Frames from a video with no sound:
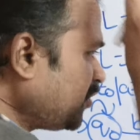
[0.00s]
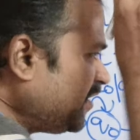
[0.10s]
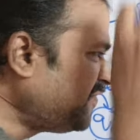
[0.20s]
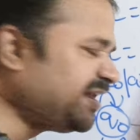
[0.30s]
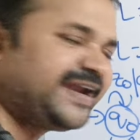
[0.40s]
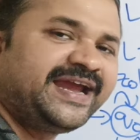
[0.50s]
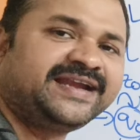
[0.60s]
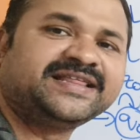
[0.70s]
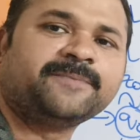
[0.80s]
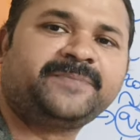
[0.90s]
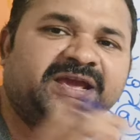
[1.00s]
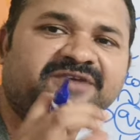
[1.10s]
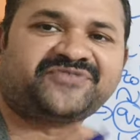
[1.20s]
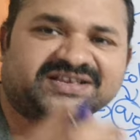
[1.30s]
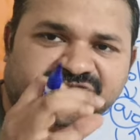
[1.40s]
if we read the B,
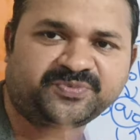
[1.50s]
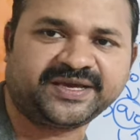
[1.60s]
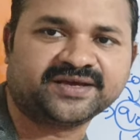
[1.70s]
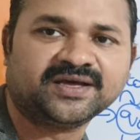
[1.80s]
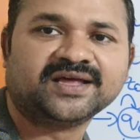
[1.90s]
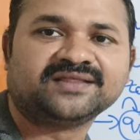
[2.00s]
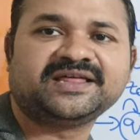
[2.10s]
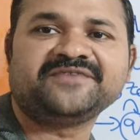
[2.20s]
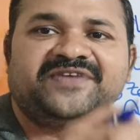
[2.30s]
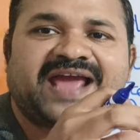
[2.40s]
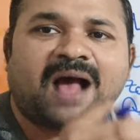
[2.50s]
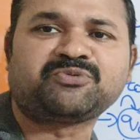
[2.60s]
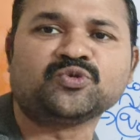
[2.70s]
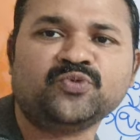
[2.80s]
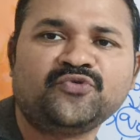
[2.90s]
first B, then we have
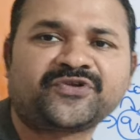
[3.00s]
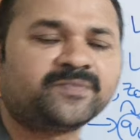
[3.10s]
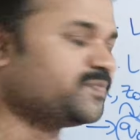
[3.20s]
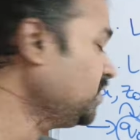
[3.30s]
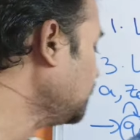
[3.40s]
to move from